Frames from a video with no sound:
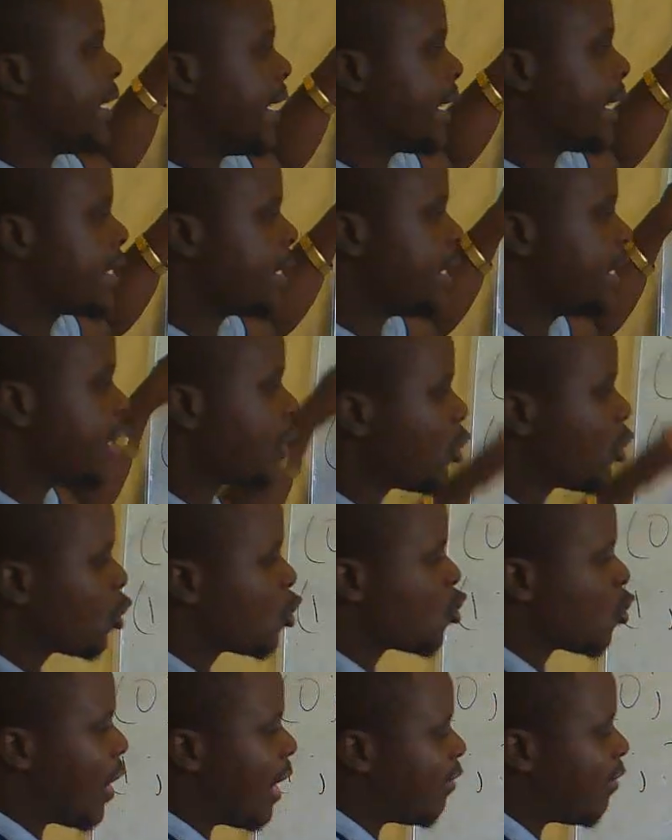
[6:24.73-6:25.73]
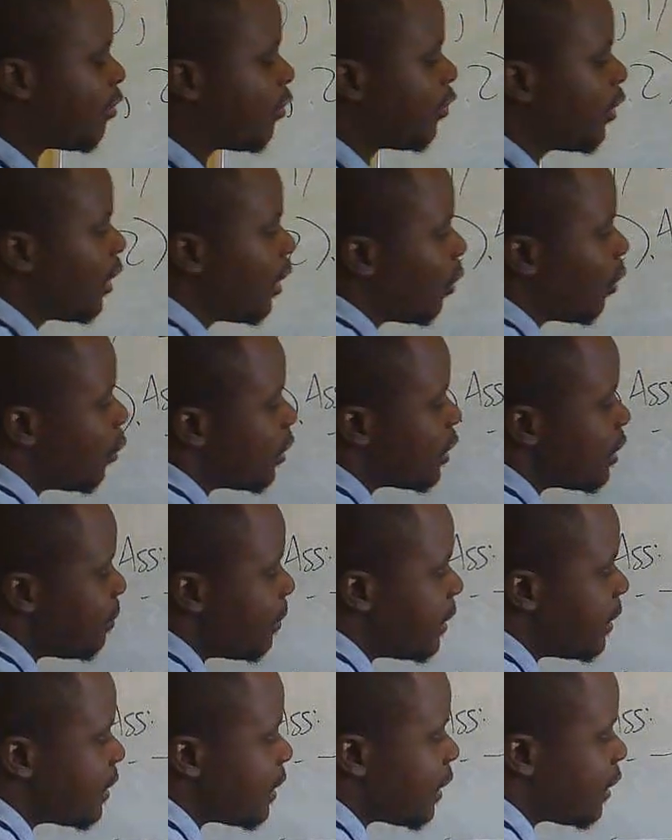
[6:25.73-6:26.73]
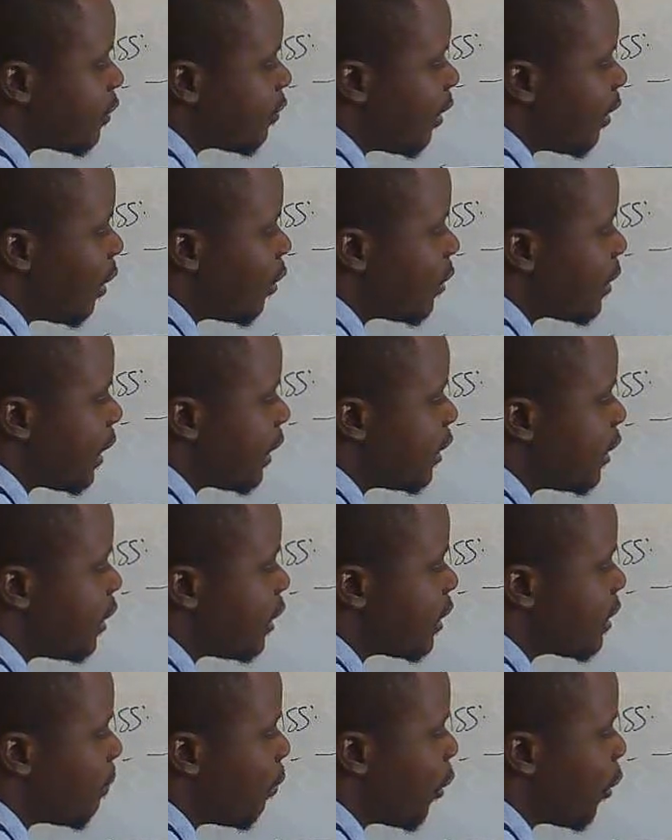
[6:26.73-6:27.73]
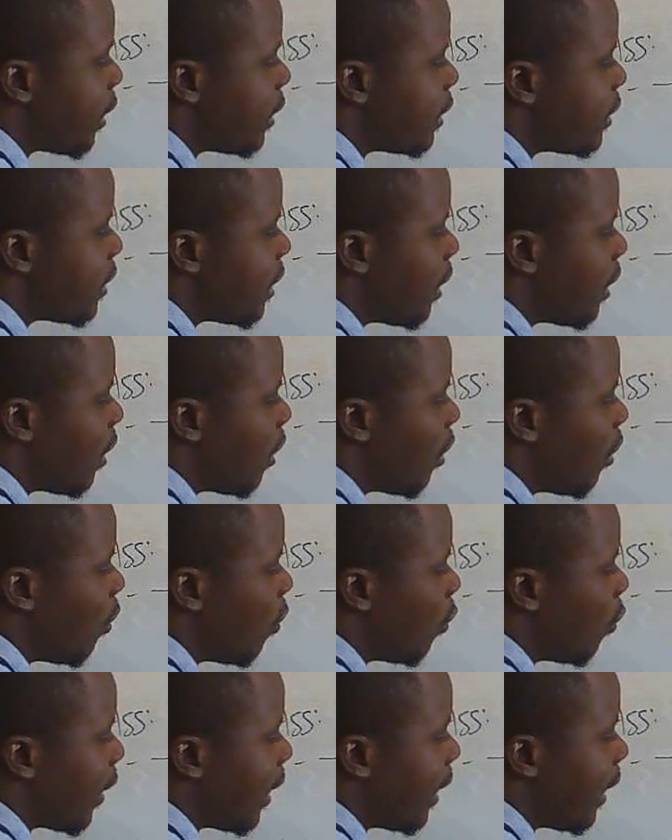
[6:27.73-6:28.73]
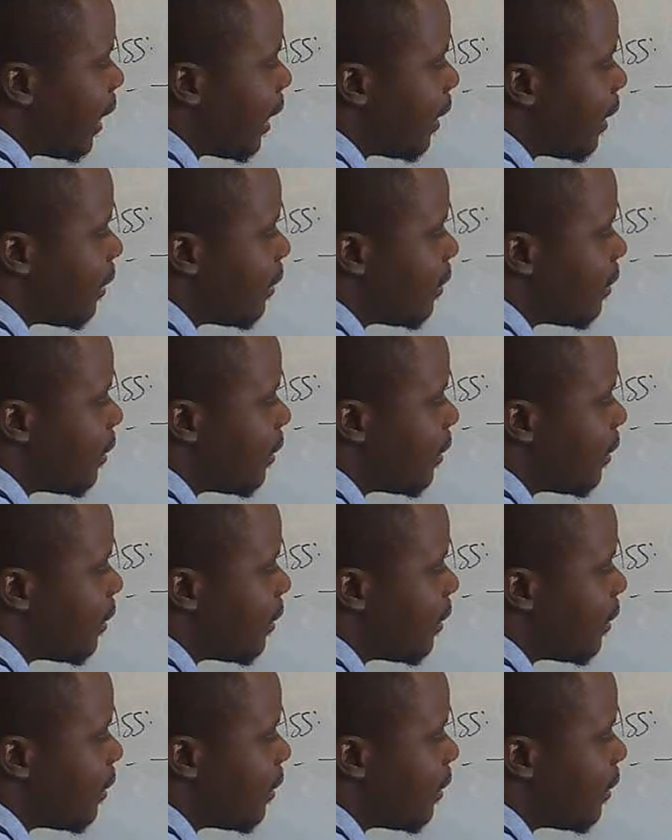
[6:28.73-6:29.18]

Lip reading: x is equal to half, which means it's found at this point where